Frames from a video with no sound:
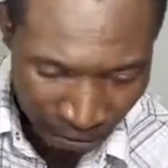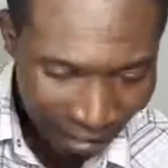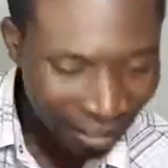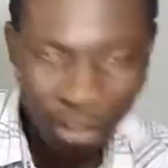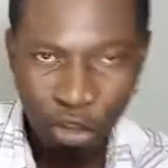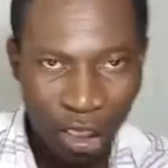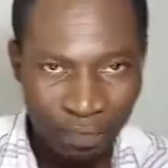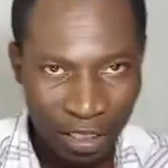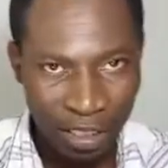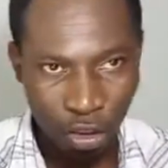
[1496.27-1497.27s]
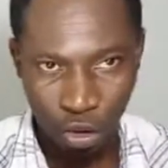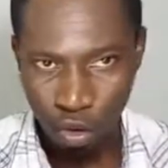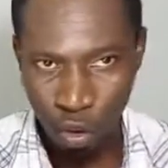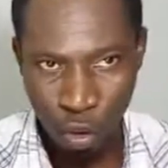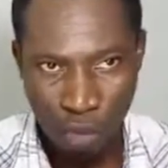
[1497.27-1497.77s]
This is not a business,
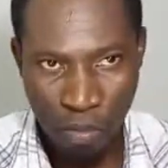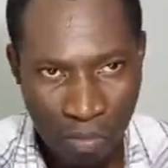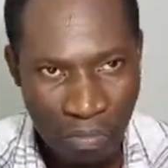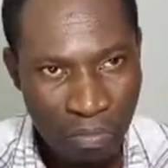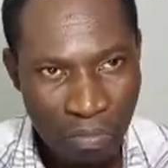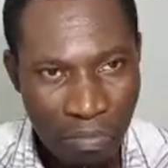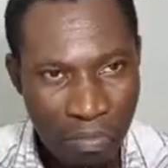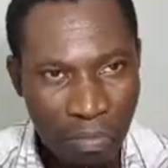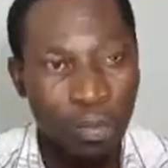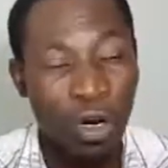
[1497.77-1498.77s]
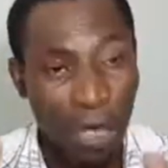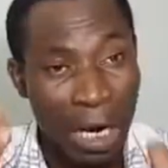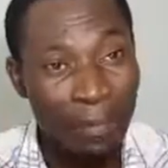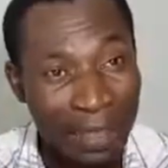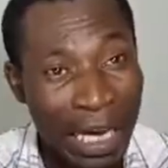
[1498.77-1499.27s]
Your
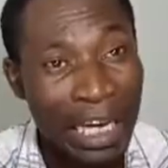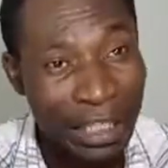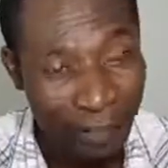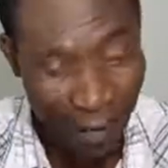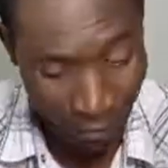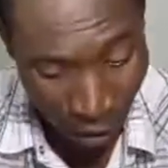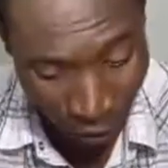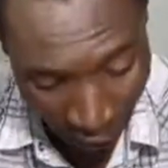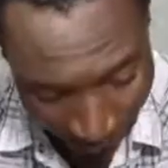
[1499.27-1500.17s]
capital is 5,000.